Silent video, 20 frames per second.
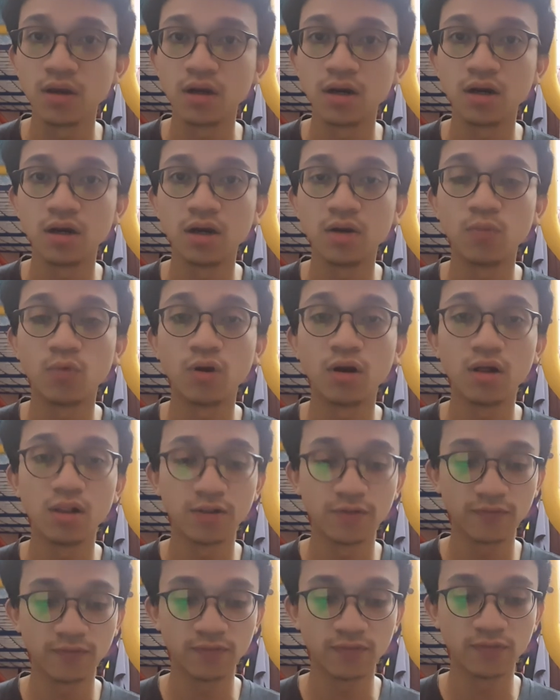um,
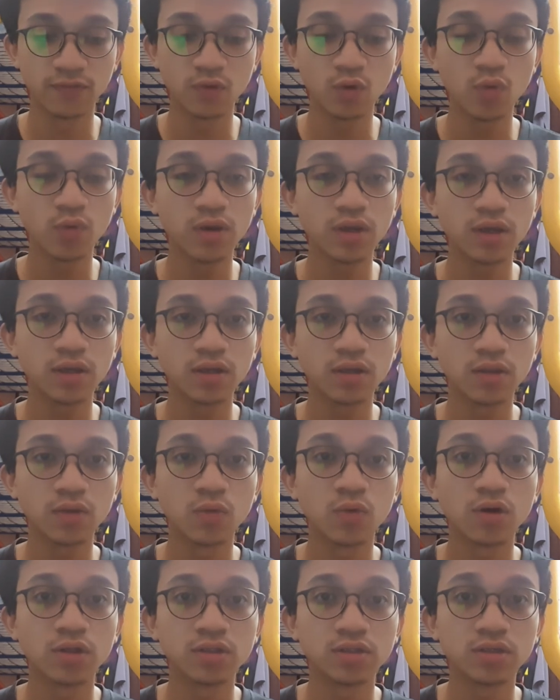while flowing the
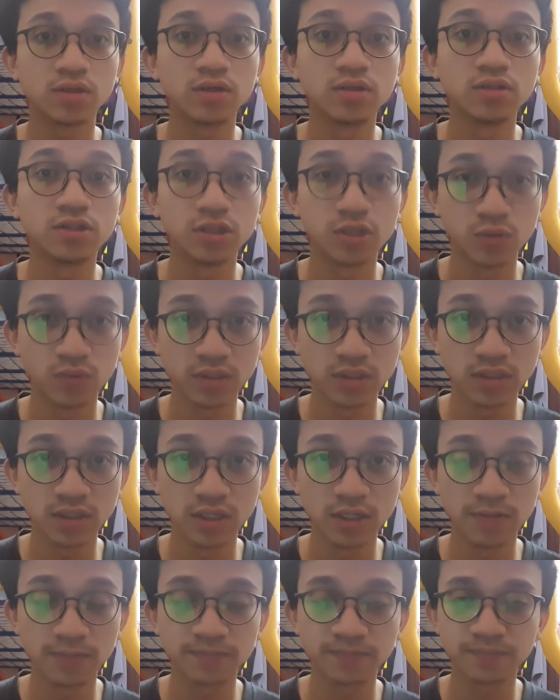water
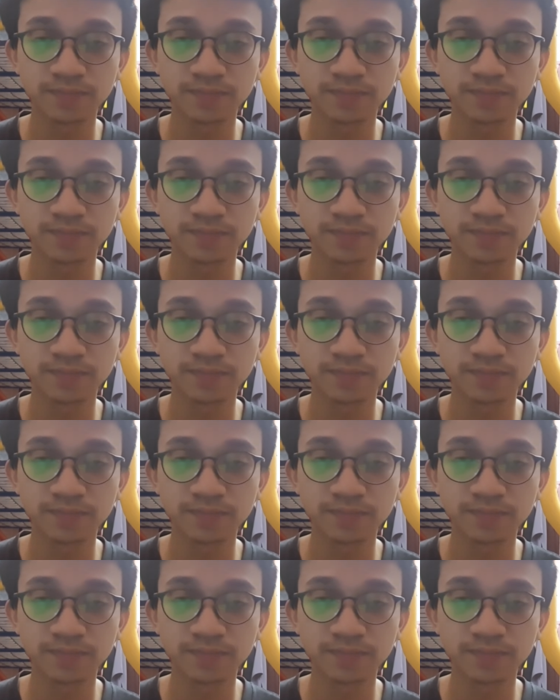continuously